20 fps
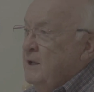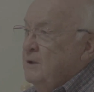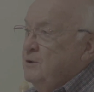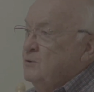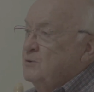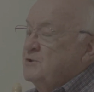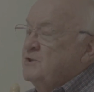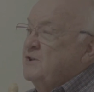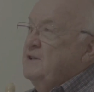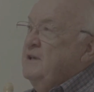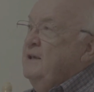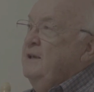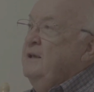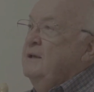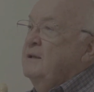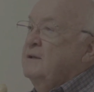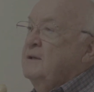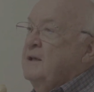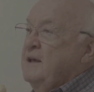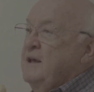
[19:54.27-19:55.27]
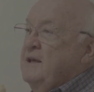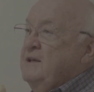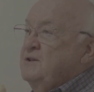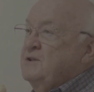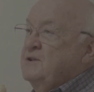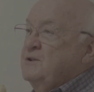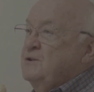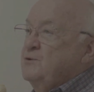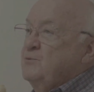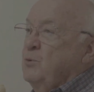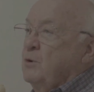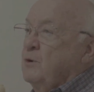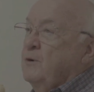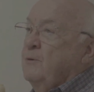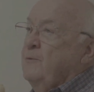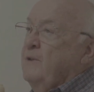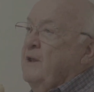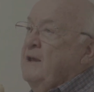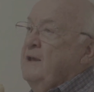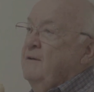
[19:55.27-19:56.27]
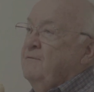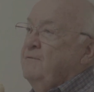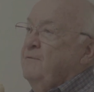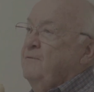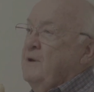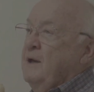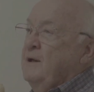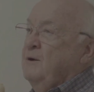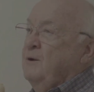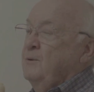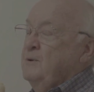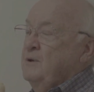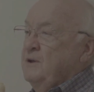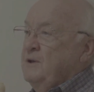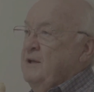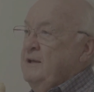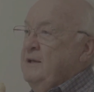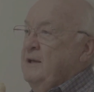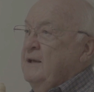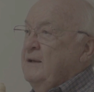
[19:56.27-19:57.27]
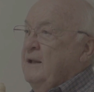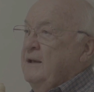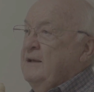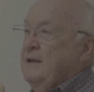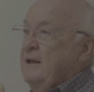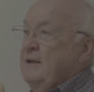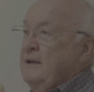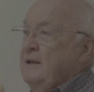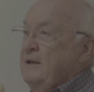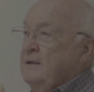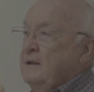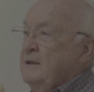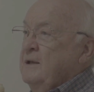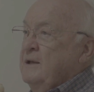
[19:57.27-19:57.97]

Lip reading: You'll see in cases where they have found DNA